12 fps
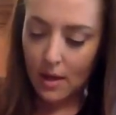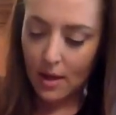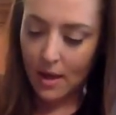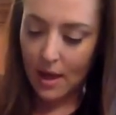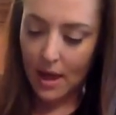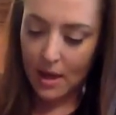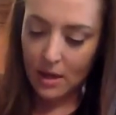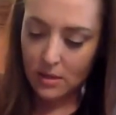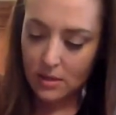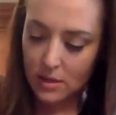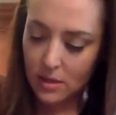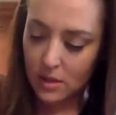
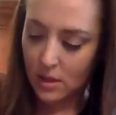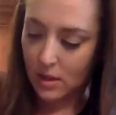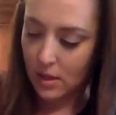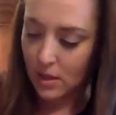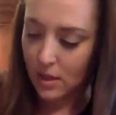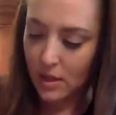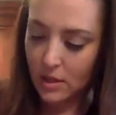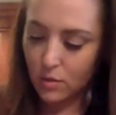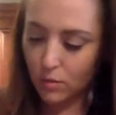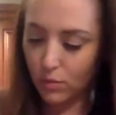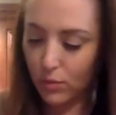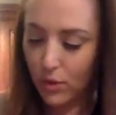and
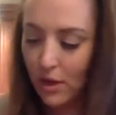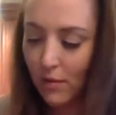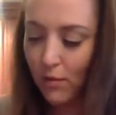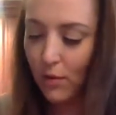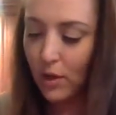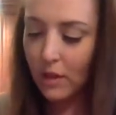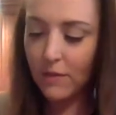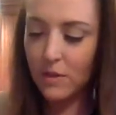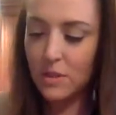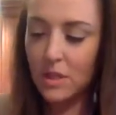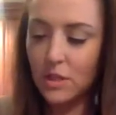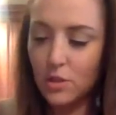it really
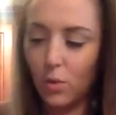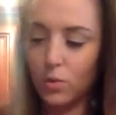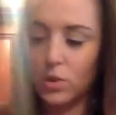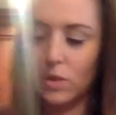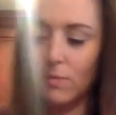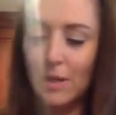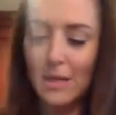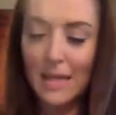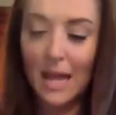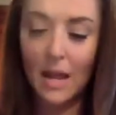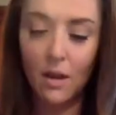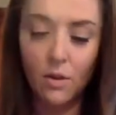feels indulgent because
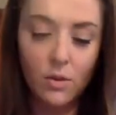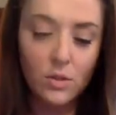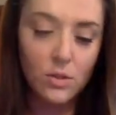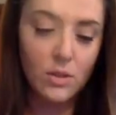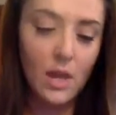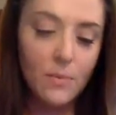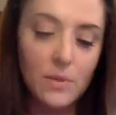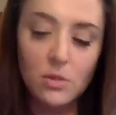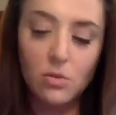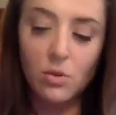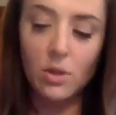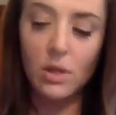I don't know. So that was
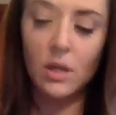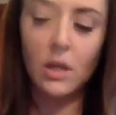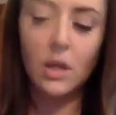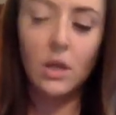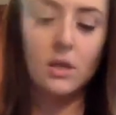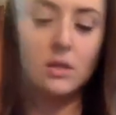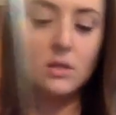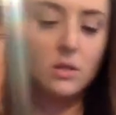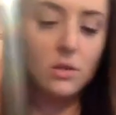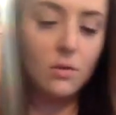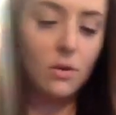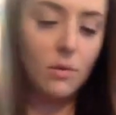3. This
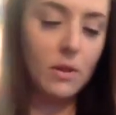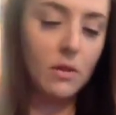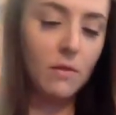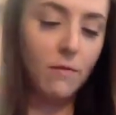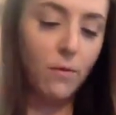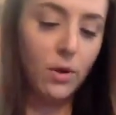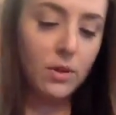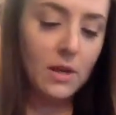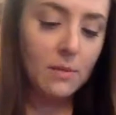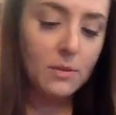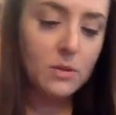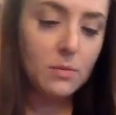is going to be the 4th
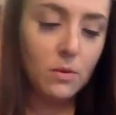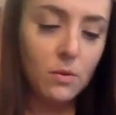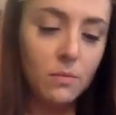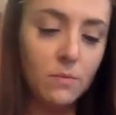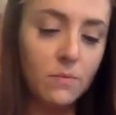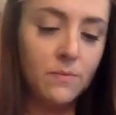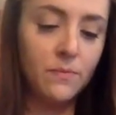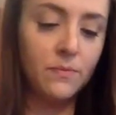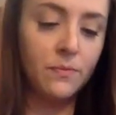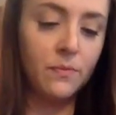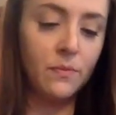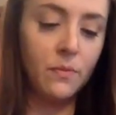tablespoon.
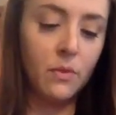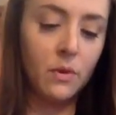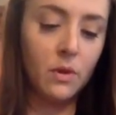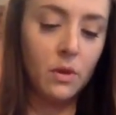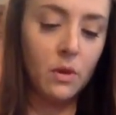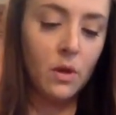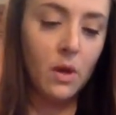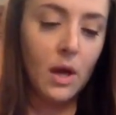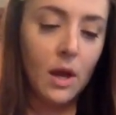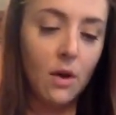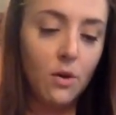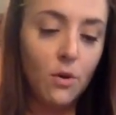
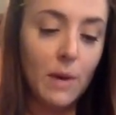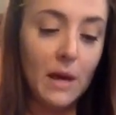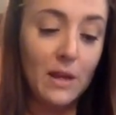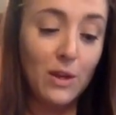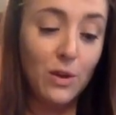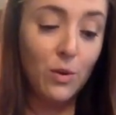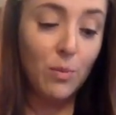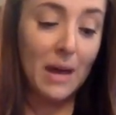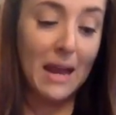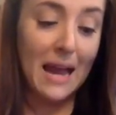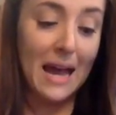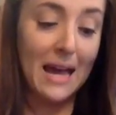I don't know about you,
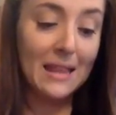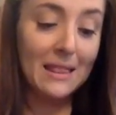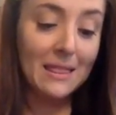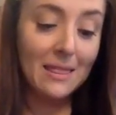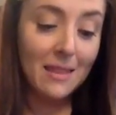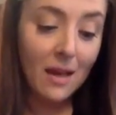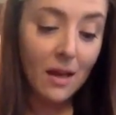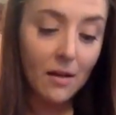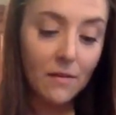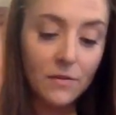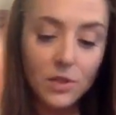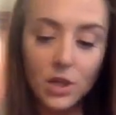but I
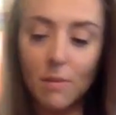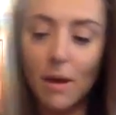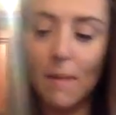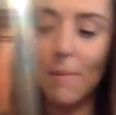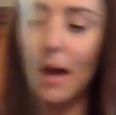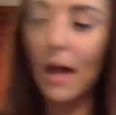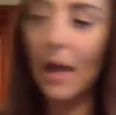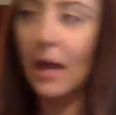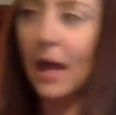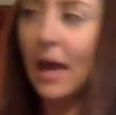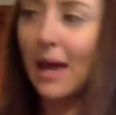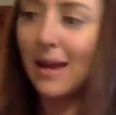love chicken pot pie,
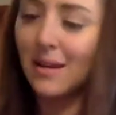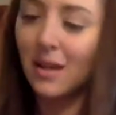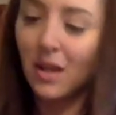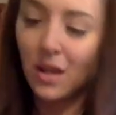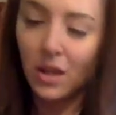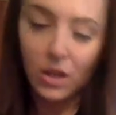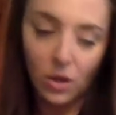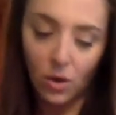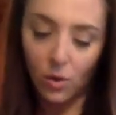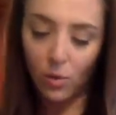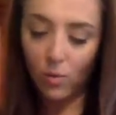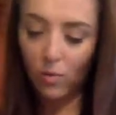and you know,